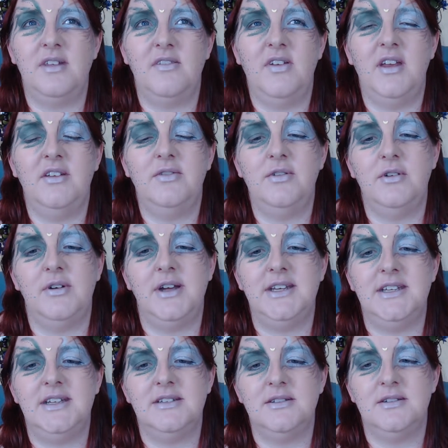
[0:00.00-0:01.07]
I've had a few
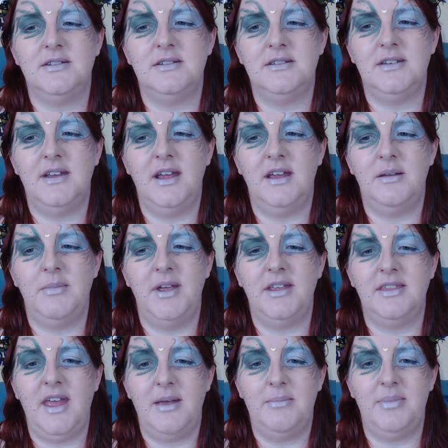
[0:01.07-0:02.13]
ideas on how to make
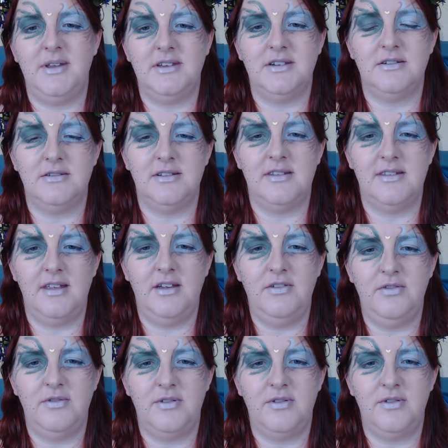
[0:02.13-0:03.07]
that better and stuff,